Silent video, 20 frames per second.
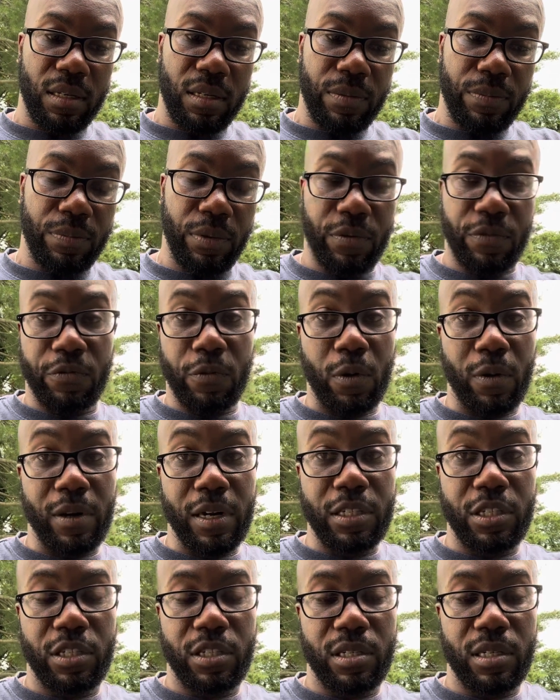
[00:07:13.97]
put a
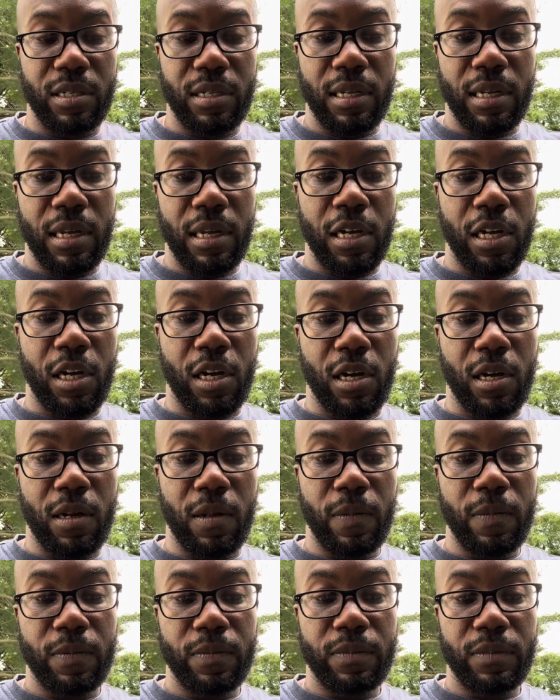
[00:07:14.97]
4-inch
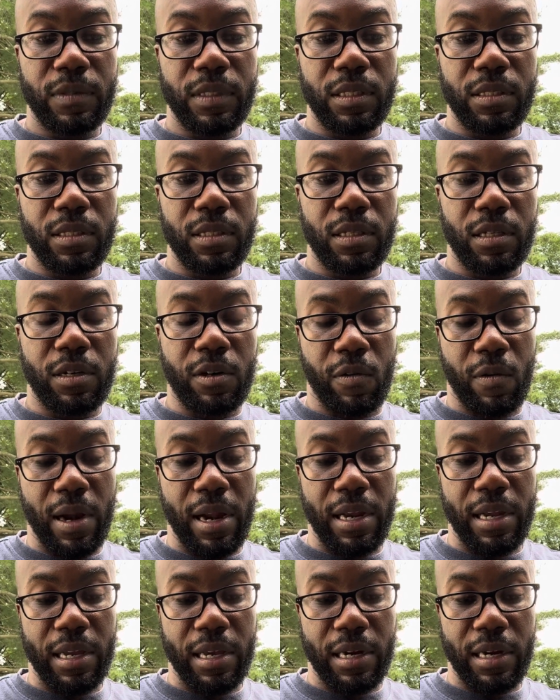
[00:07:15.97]

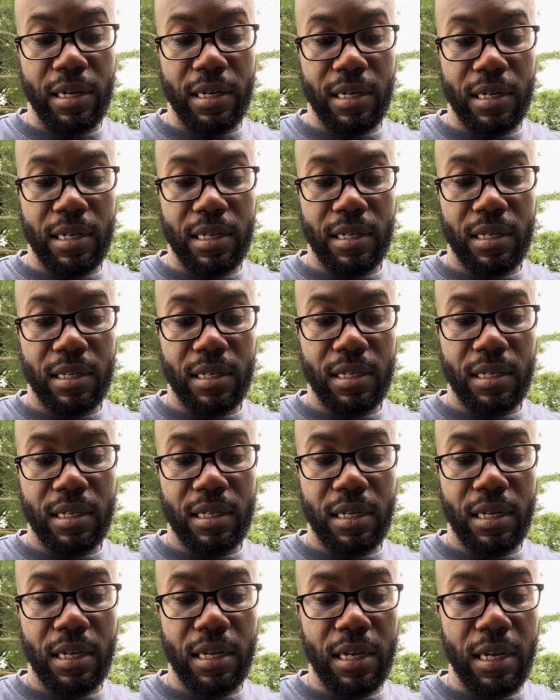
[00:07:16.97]
crank in it,
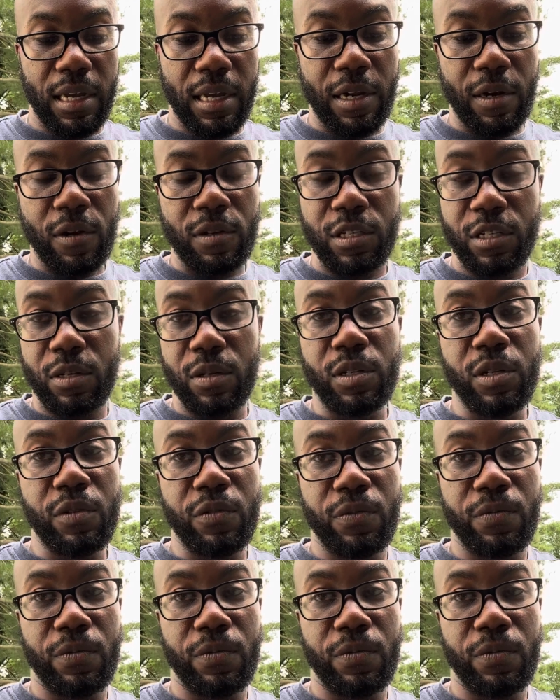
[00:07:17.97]
and also do